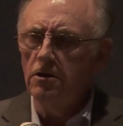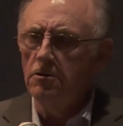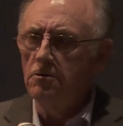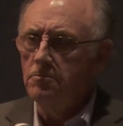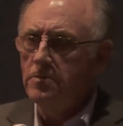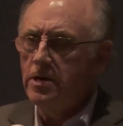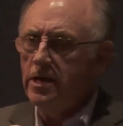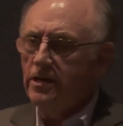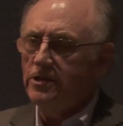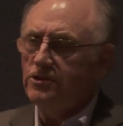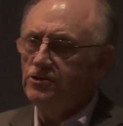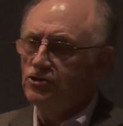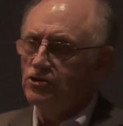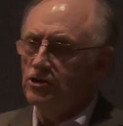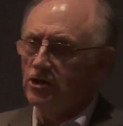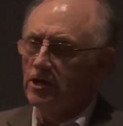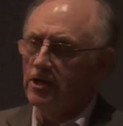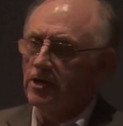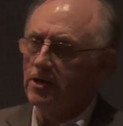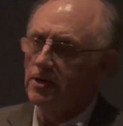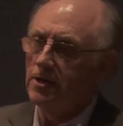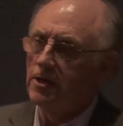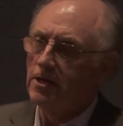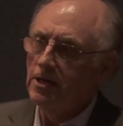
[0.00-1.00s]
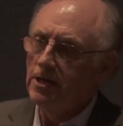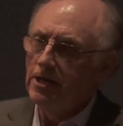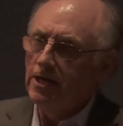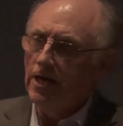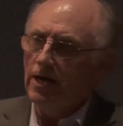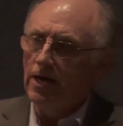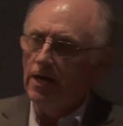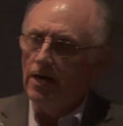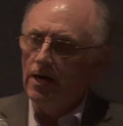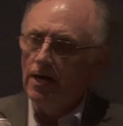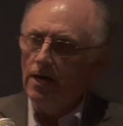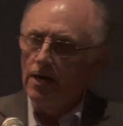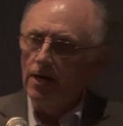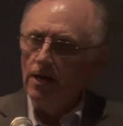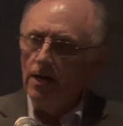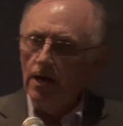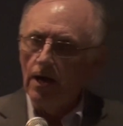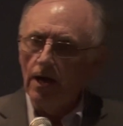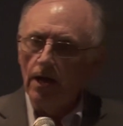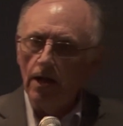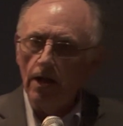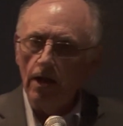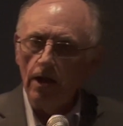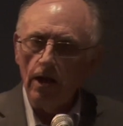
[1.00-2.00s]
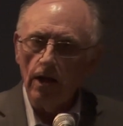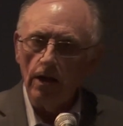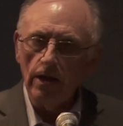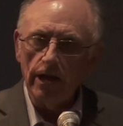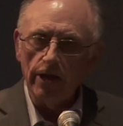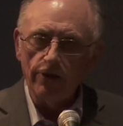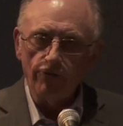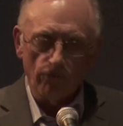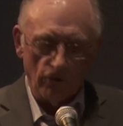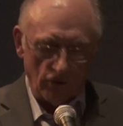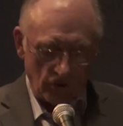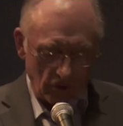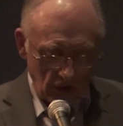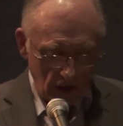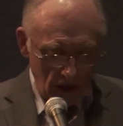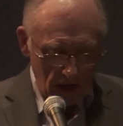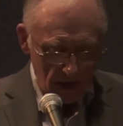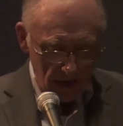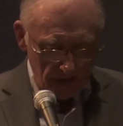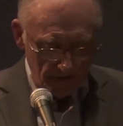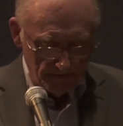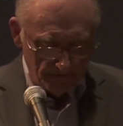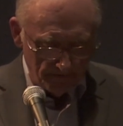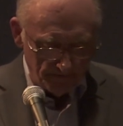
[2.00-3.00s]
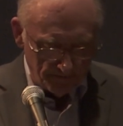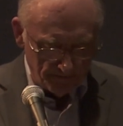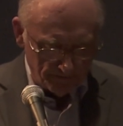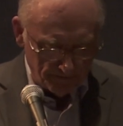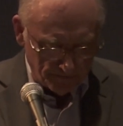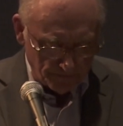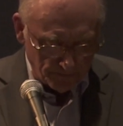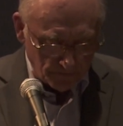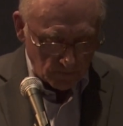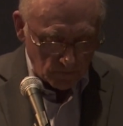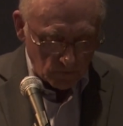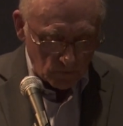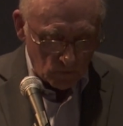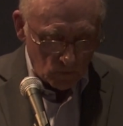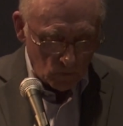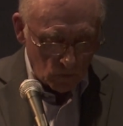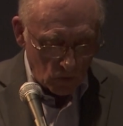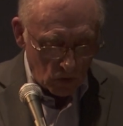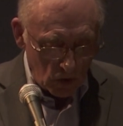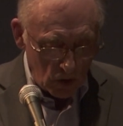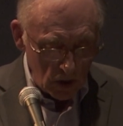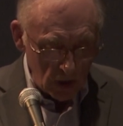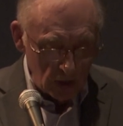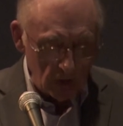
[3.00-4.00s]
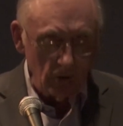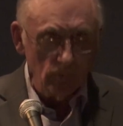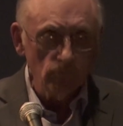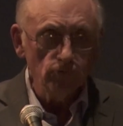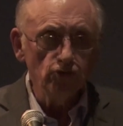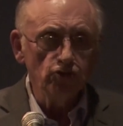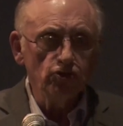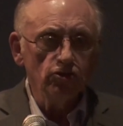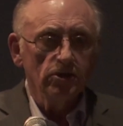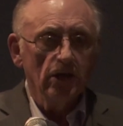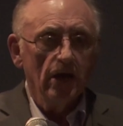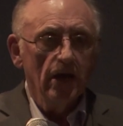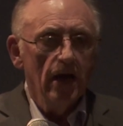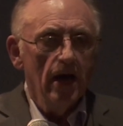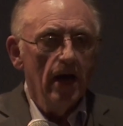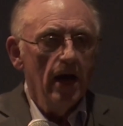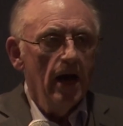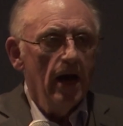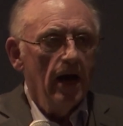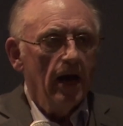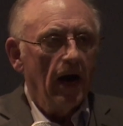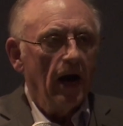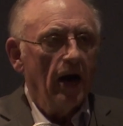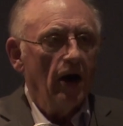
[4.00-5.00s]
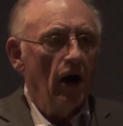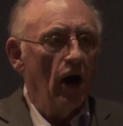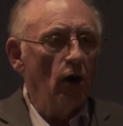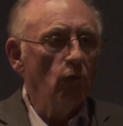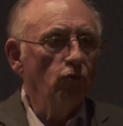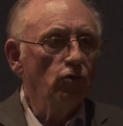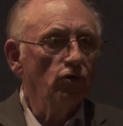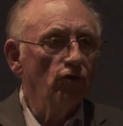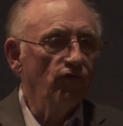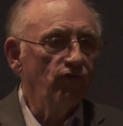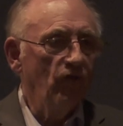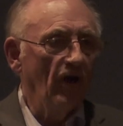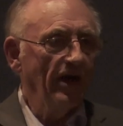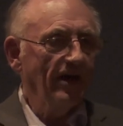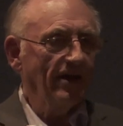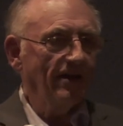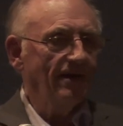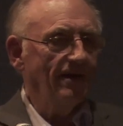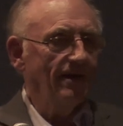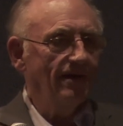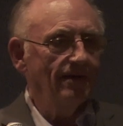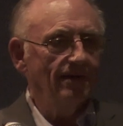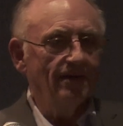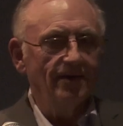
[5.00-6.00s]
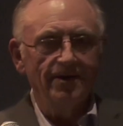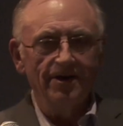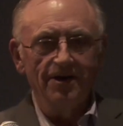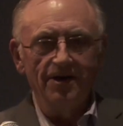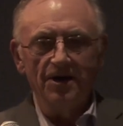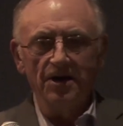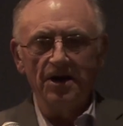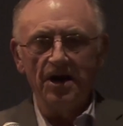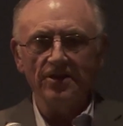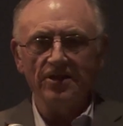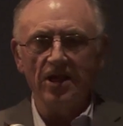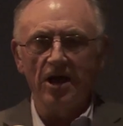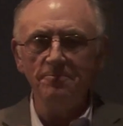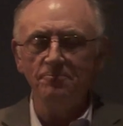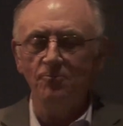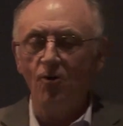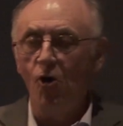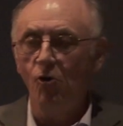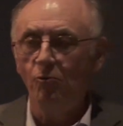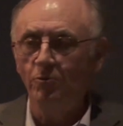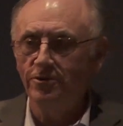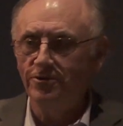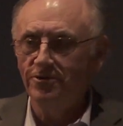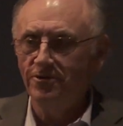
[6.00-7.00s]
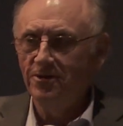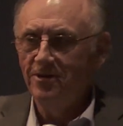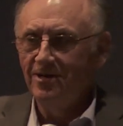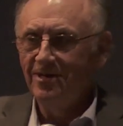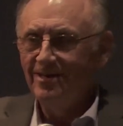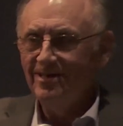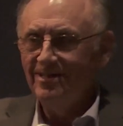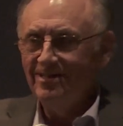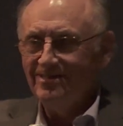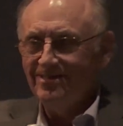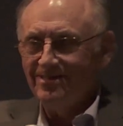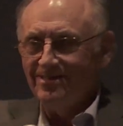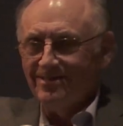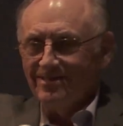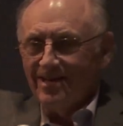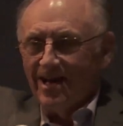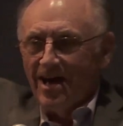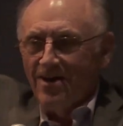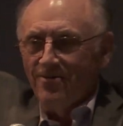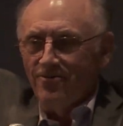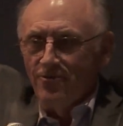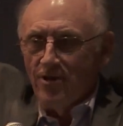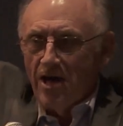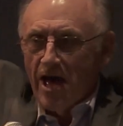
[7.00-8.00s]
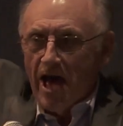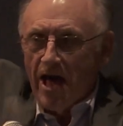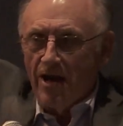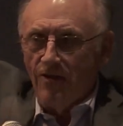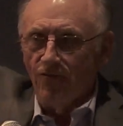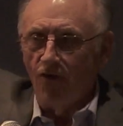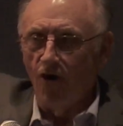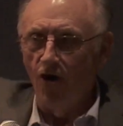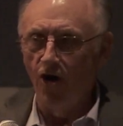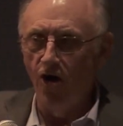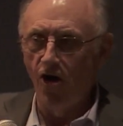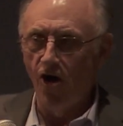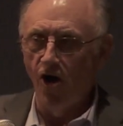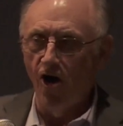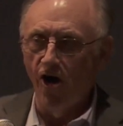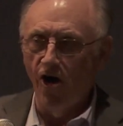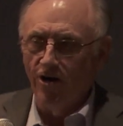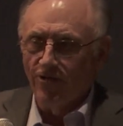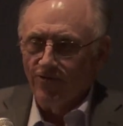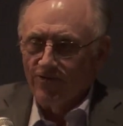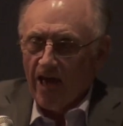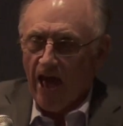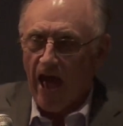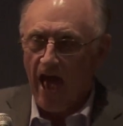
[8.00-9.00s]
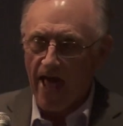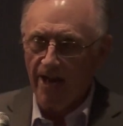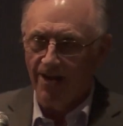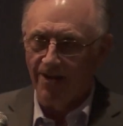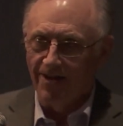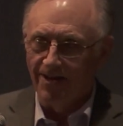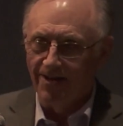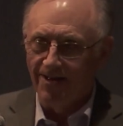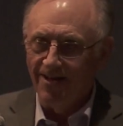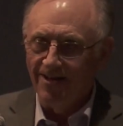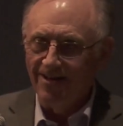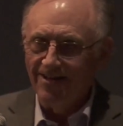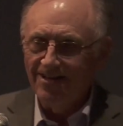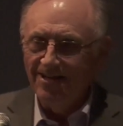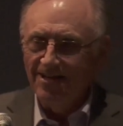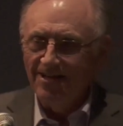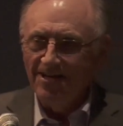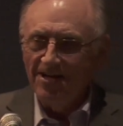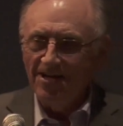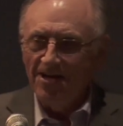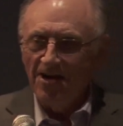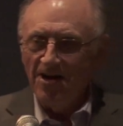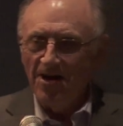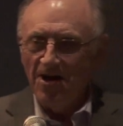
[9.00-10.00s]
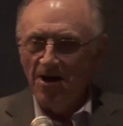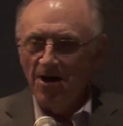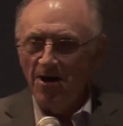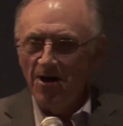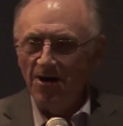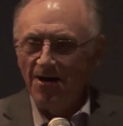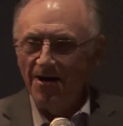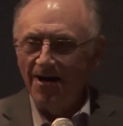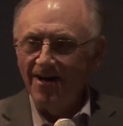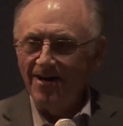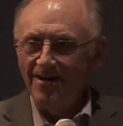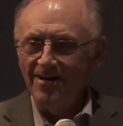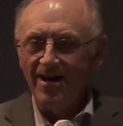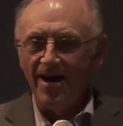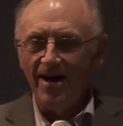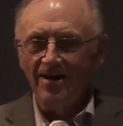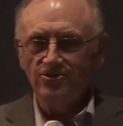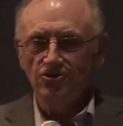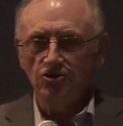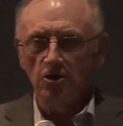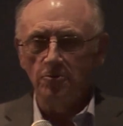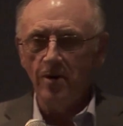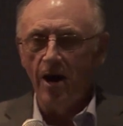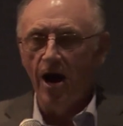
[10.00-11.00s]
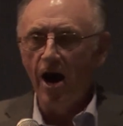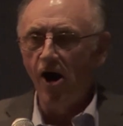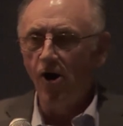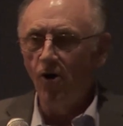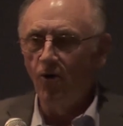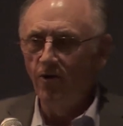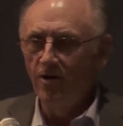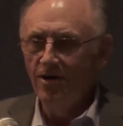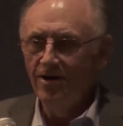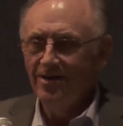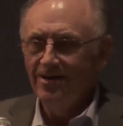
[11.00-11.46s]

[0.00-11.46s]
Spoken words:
amazing electric time. And it was just, I would have liked at that moment to have of all of Canada somehow